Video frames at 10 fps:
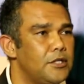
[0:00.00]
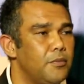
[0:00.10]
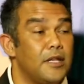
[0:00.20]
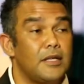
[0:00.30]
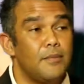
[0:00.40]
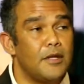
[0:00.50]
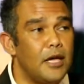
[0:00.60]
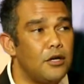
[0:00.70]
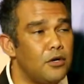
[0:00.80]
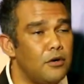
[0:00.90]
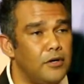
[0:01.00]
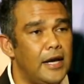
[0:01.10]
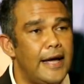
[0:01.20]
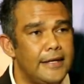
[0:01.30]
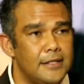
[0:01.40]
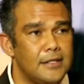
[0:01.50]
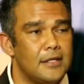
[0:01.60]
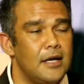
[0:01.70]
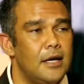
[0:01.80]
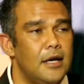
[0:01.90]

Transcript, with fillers: So by the time the aircraft lands,